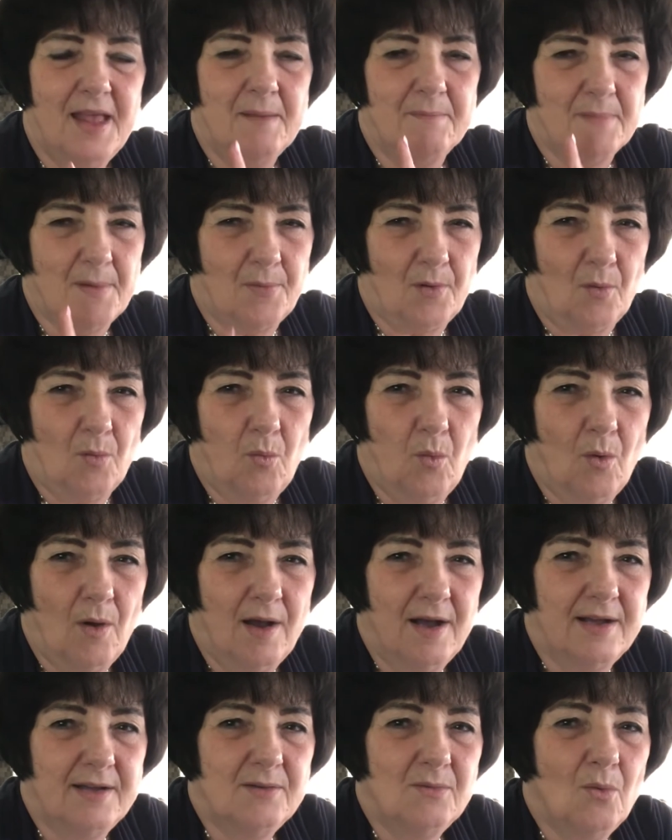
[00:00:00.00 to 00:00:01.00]
Remember,
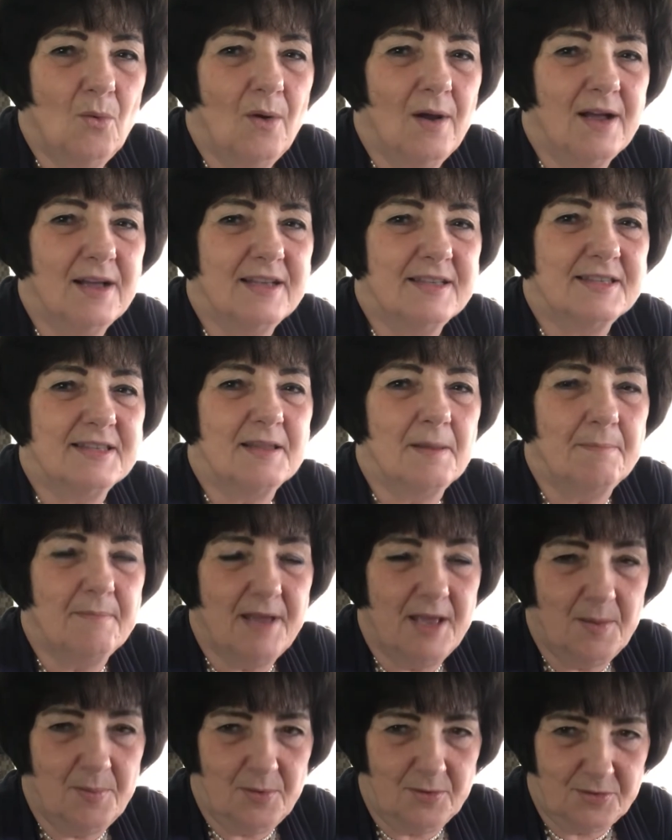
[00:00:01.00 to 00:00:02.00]
one was the
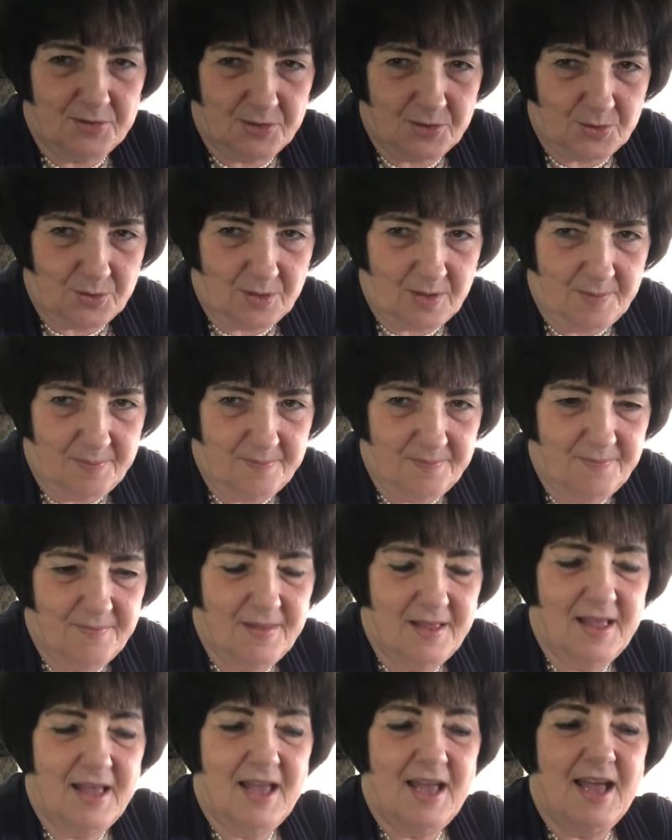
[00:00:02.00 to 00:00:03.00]
maple syrup,
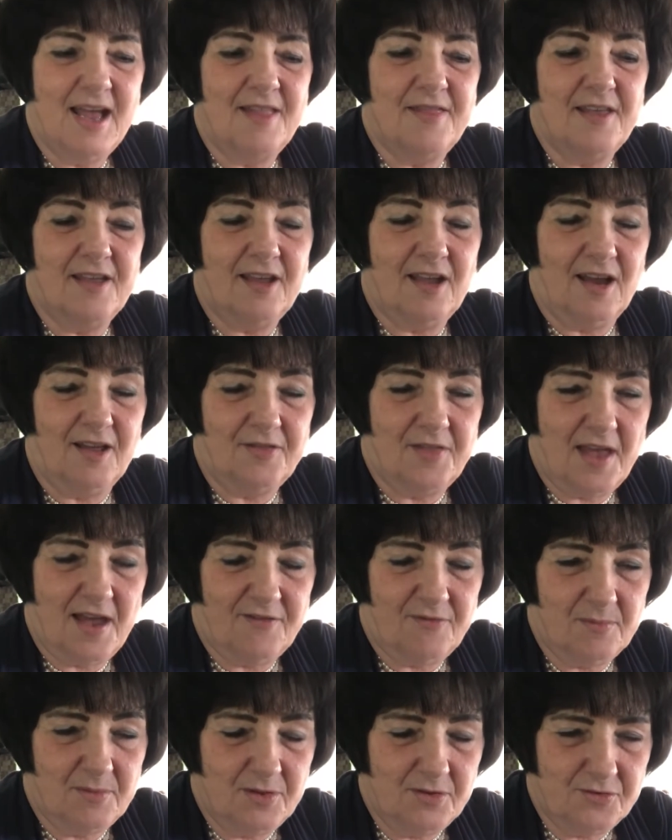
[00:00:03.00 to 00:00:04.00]
and they got that
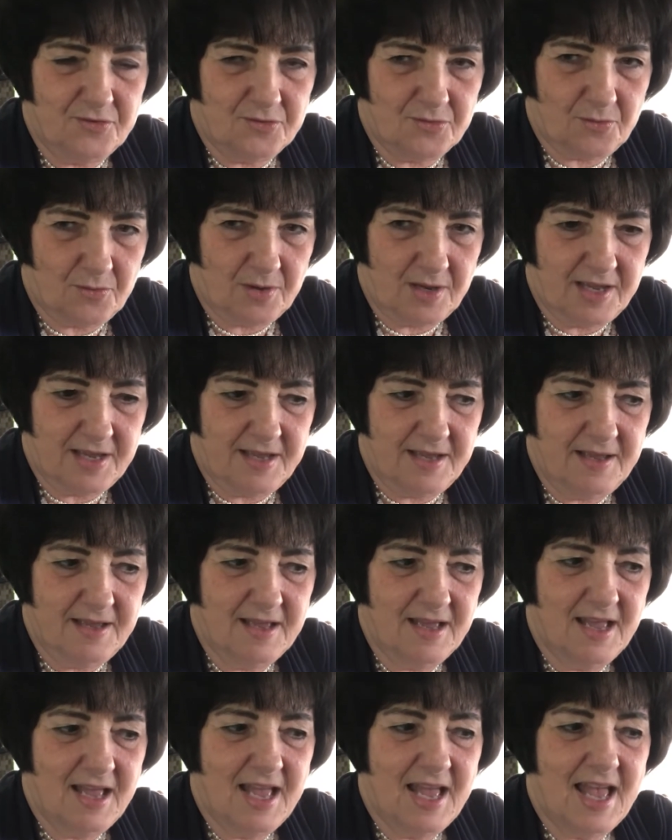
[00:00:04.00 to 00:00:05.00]
from the tree,
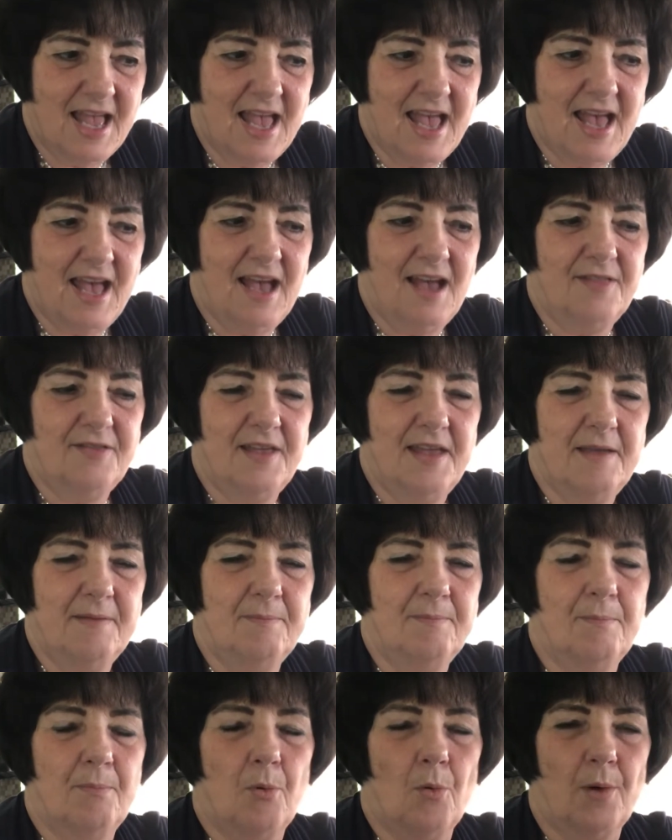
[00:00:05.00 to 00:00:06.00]
and they
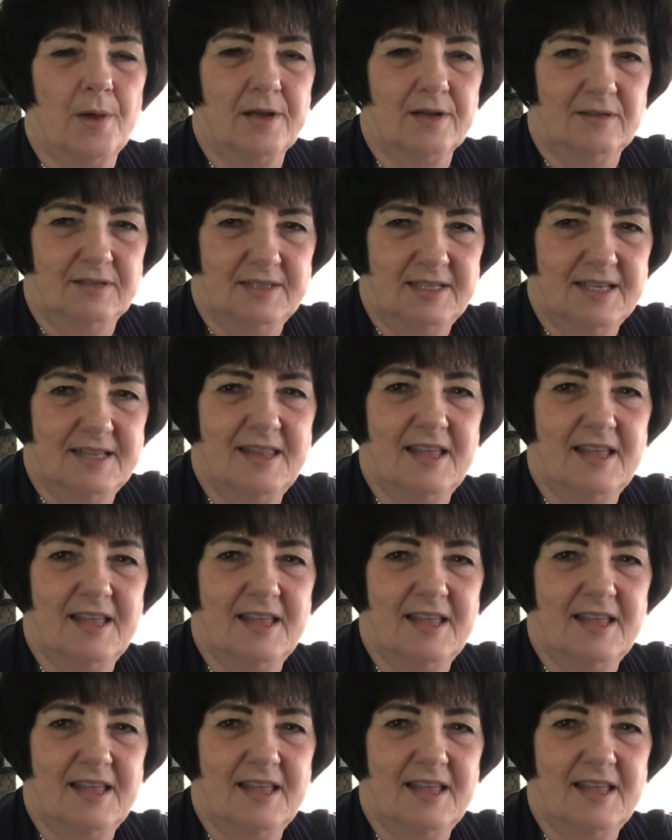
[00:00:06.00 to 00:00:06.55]
boiled it.